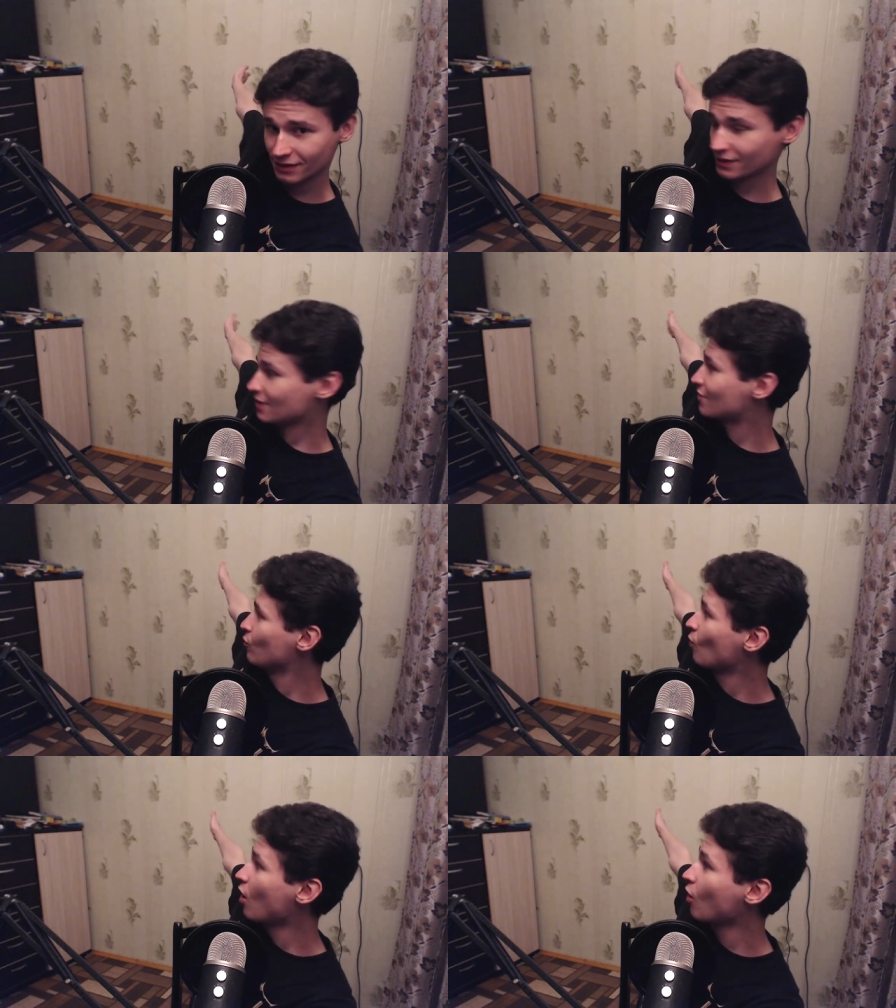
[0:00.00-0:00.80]
the
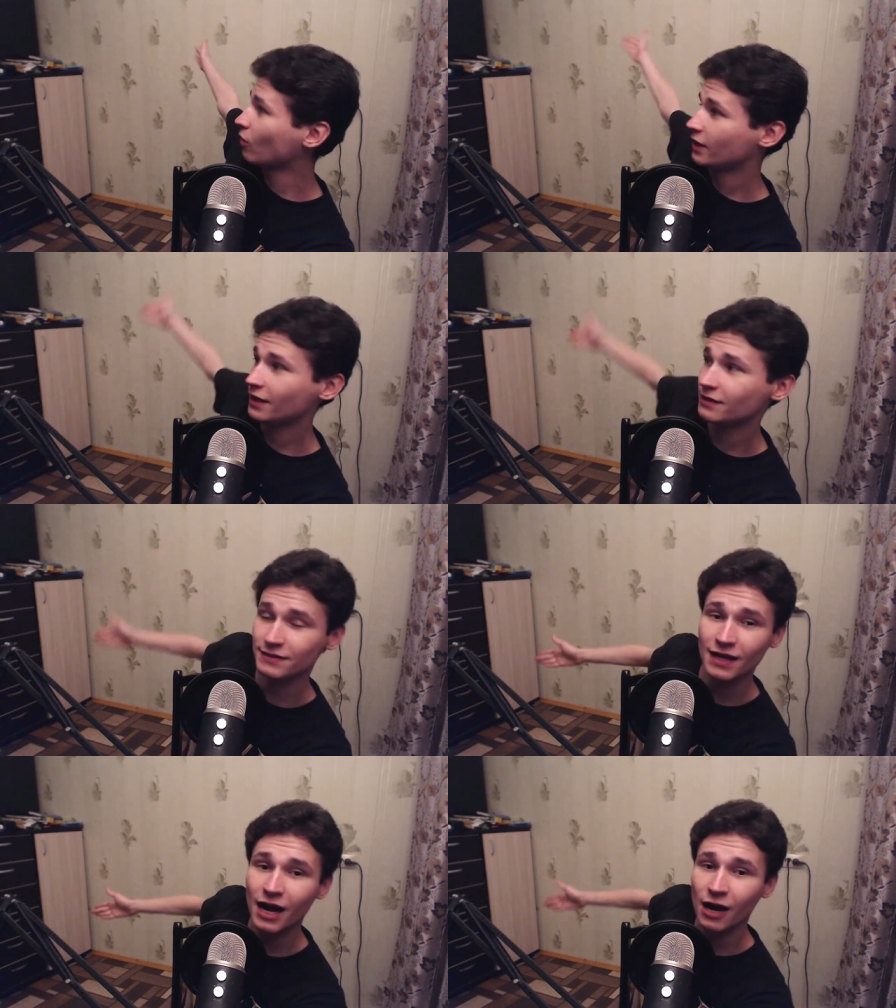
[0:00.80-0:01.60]
wall. It
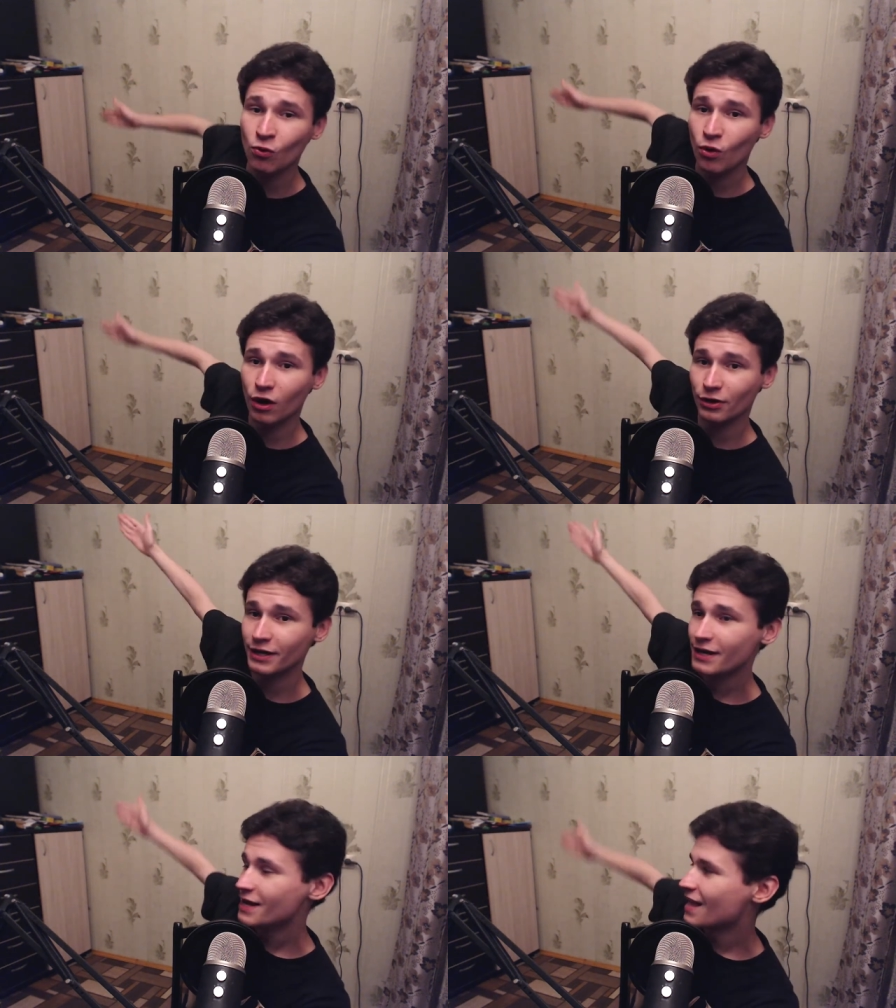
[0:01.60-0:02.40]
is our